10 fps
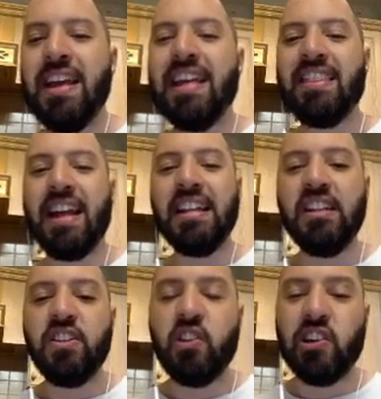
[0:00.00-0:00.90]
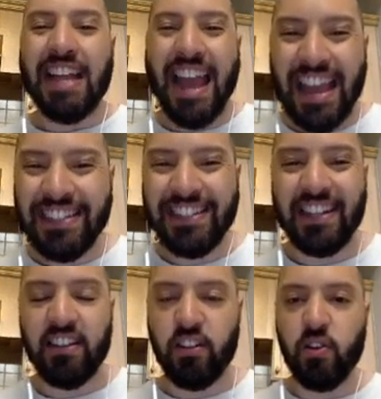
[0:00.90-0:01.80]
Then you can edit
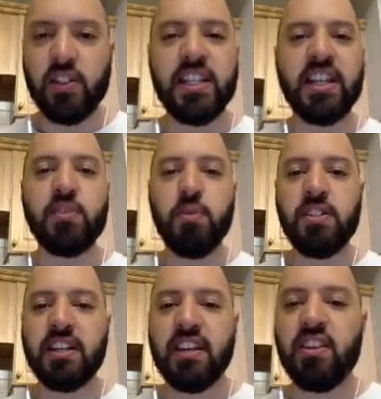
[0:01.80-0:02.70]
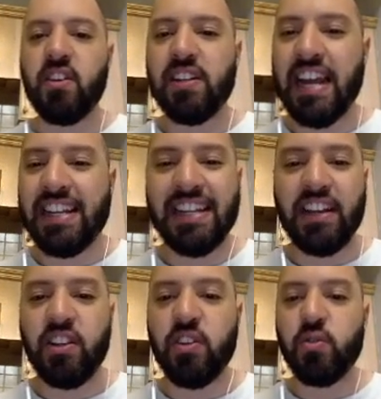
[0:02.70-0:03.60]
it, the content that's put together, you can edit. Now
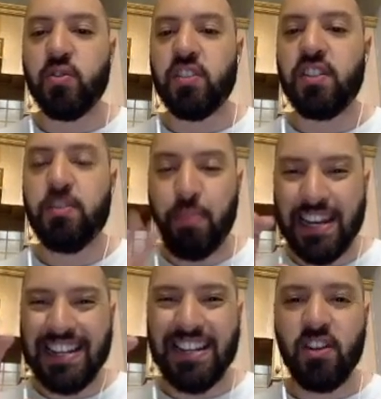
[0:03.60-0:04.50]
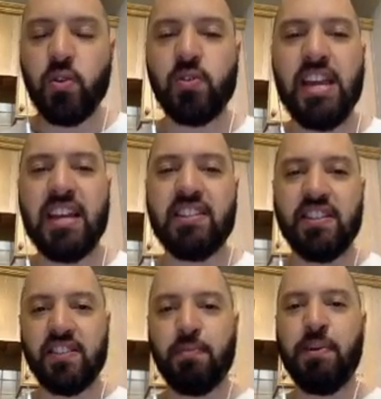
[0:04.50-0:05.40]
you can spin your text. Now
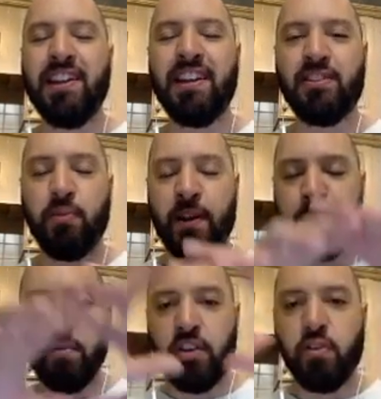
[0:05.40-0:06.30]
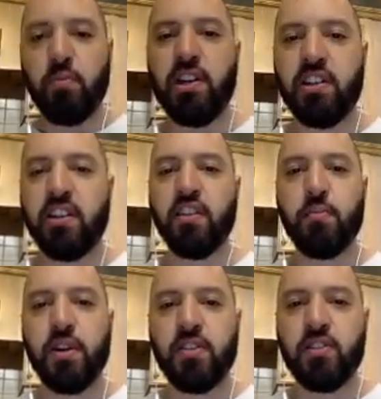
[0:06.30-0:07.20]
spinning is when you put in another
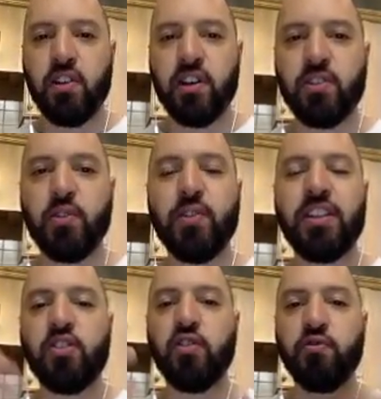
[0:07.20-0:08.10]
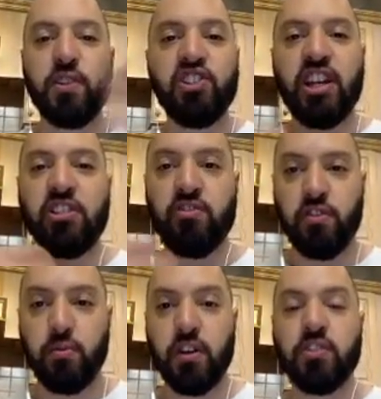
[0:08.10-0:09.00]
person's article, then the software changes
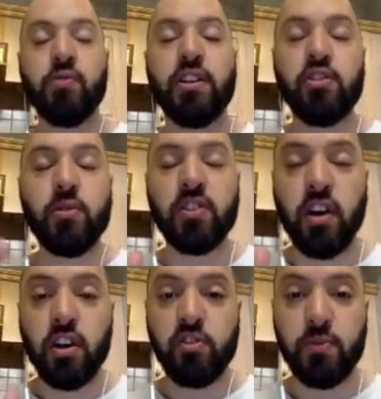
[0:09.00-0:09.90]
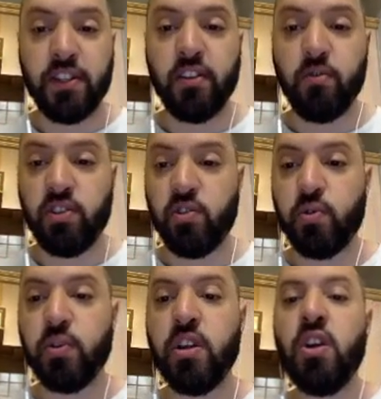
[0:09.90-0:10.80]
the words around so it's 100%
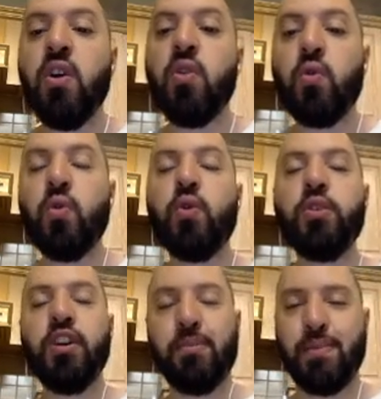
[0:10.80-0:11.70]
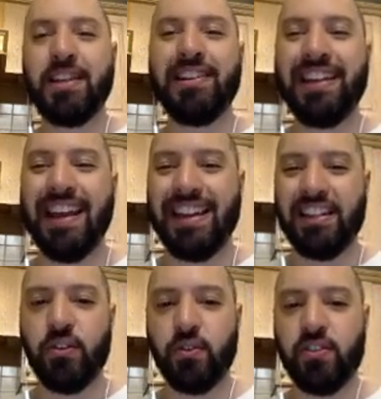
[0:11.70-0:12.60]
original. Or you can manually
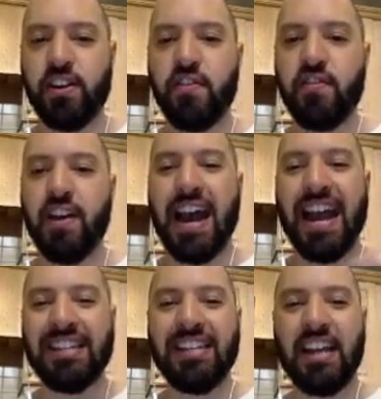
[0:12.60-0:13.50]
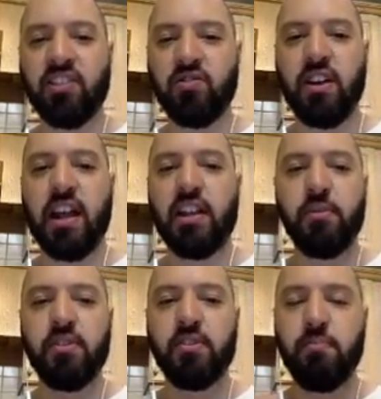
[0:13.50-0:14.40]
edit yourself, add in extra
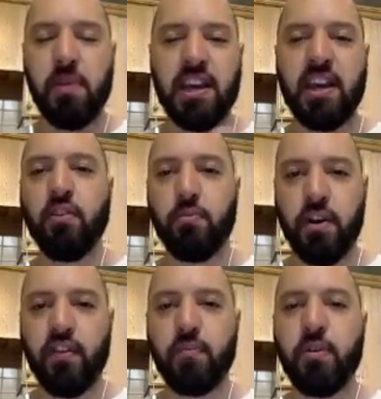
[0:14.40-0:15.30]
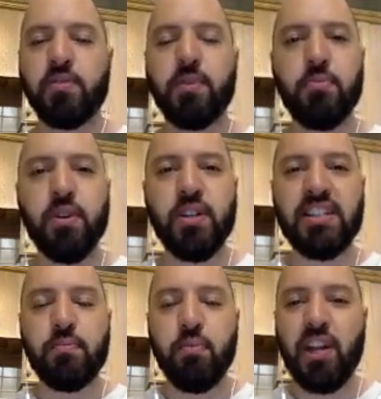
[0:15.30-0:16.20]
elements, make it your perfect post. But the point is
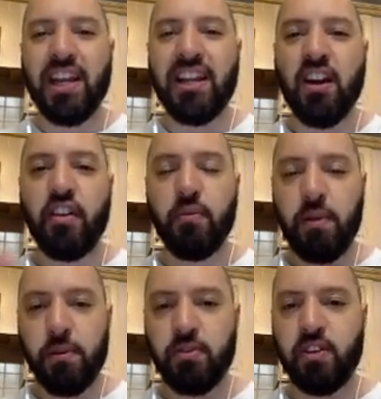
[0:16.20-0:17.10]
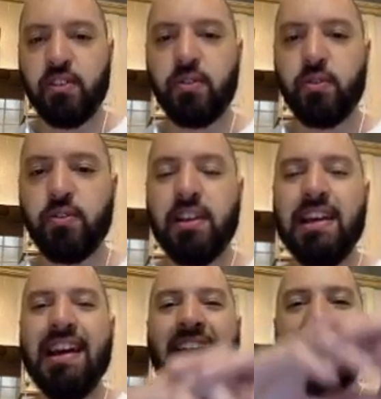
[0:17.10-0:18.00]
it's pulling in other people's articles
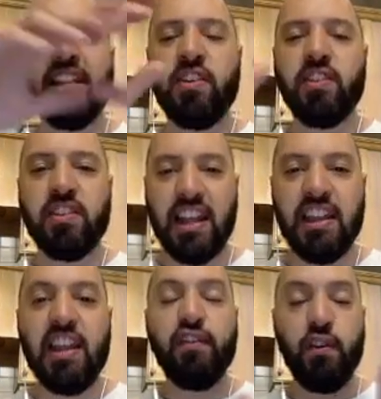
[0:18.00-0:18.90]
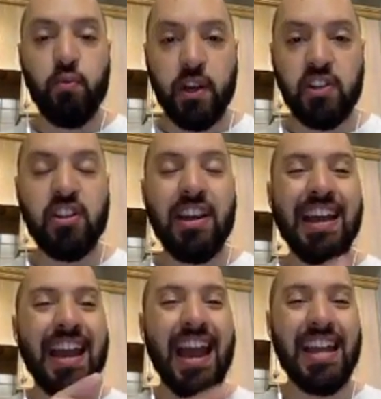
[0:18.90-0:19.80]
and you can then, if you wish,
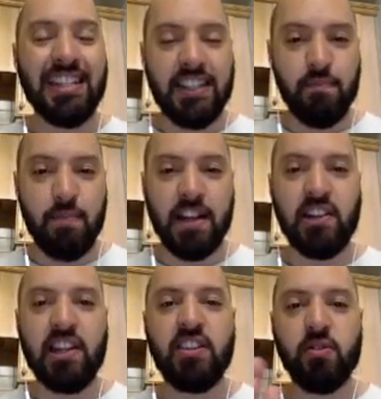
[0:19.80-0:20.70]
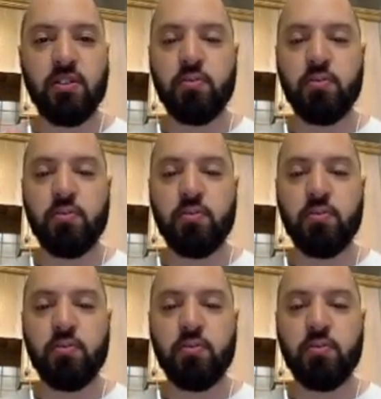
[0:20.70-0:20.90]
edit it manually so it's